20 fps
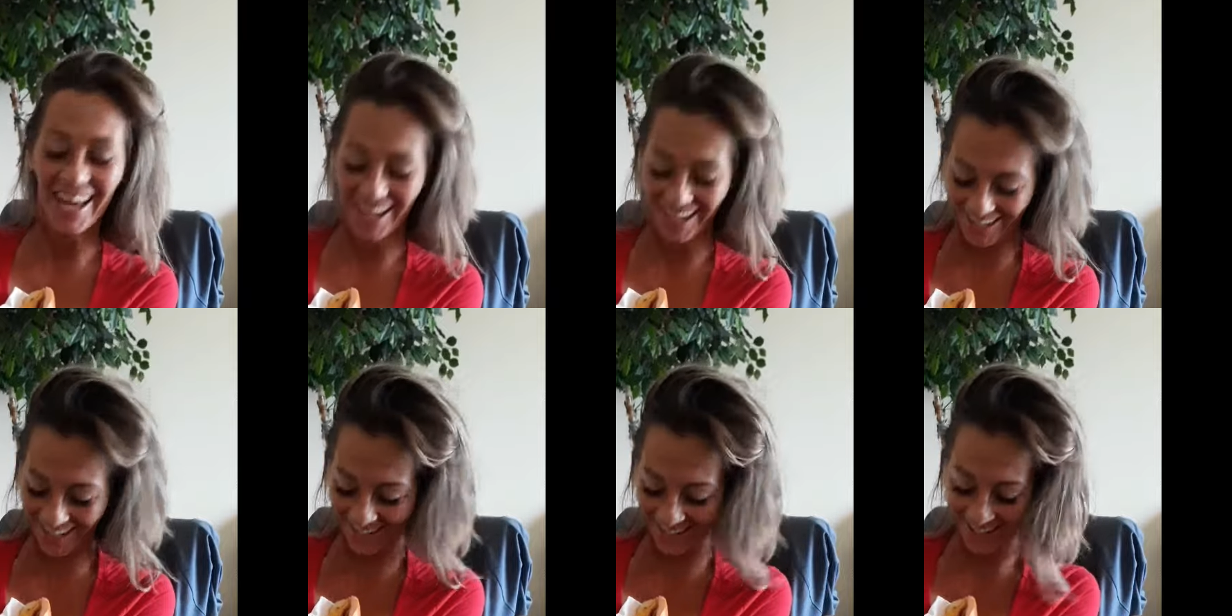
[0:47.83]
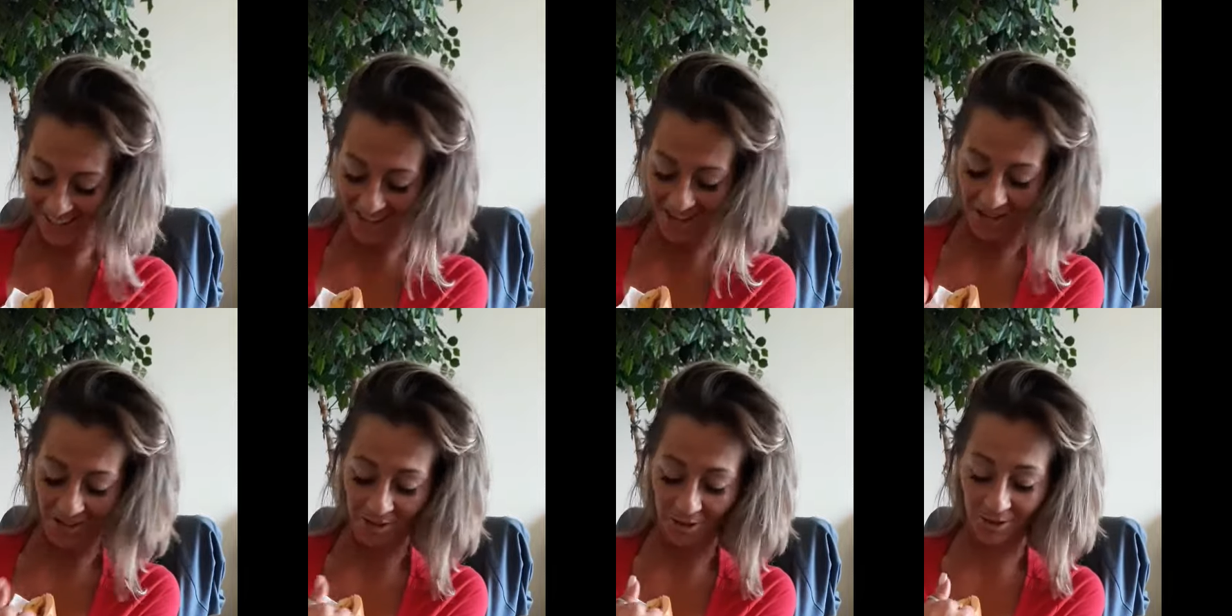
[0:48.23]
Okay.
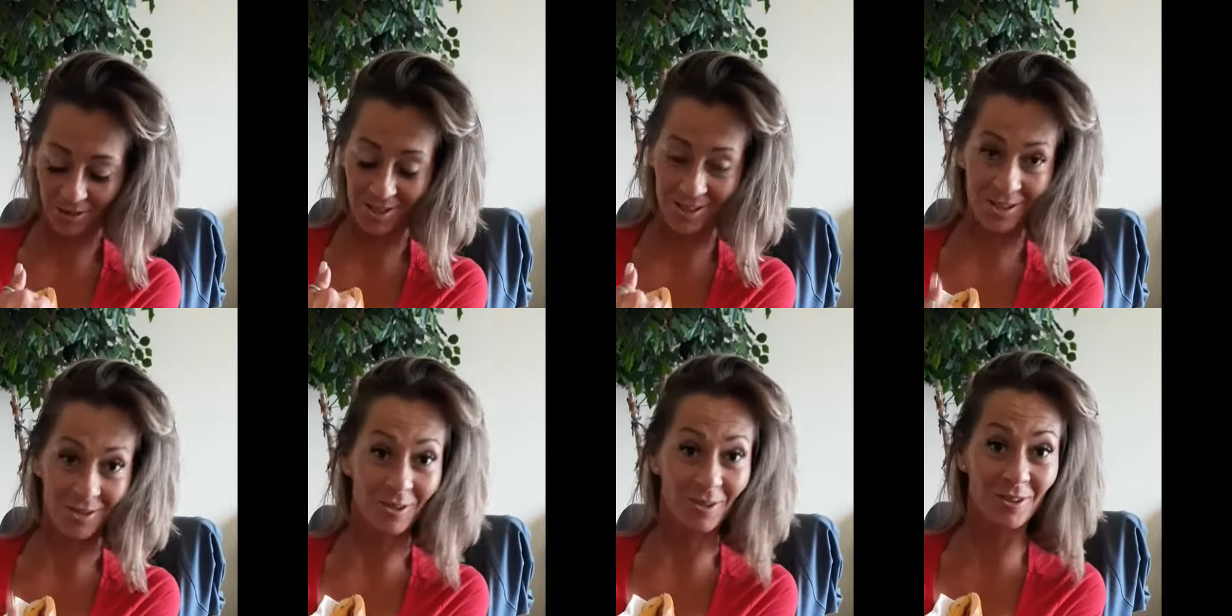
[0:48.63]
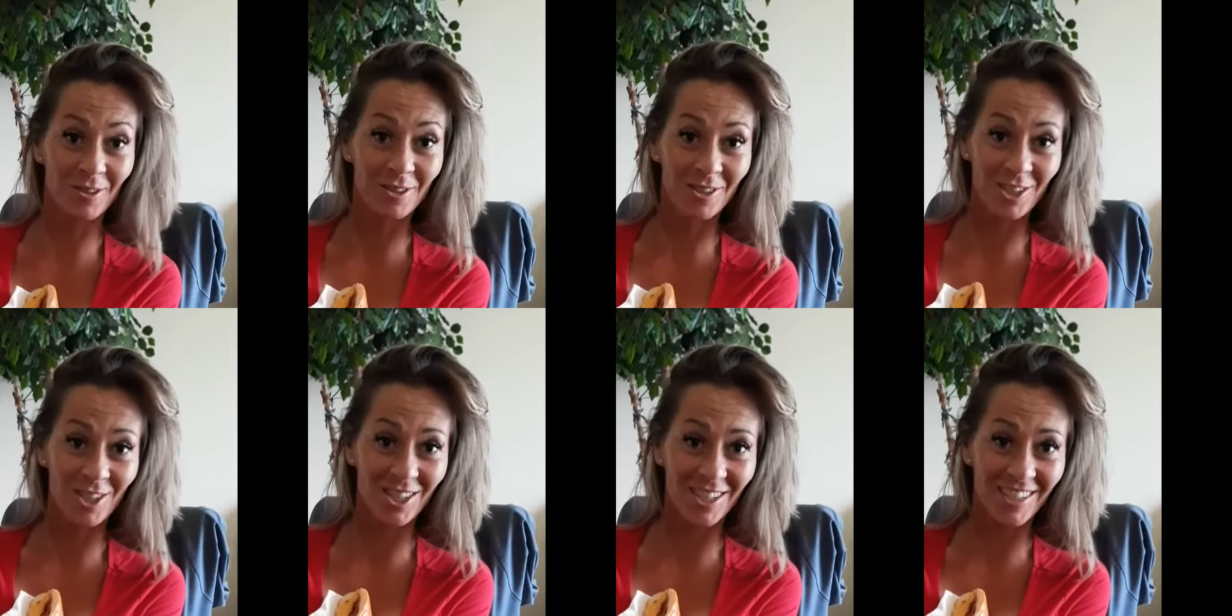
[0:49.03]
So you see all
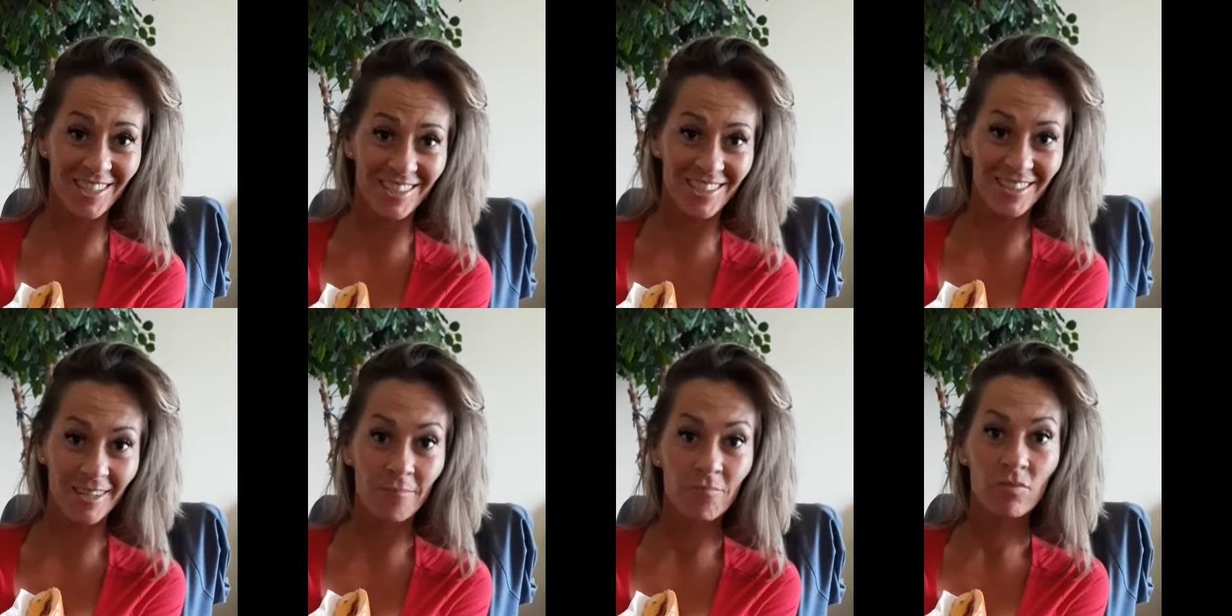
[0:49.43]
this cheese?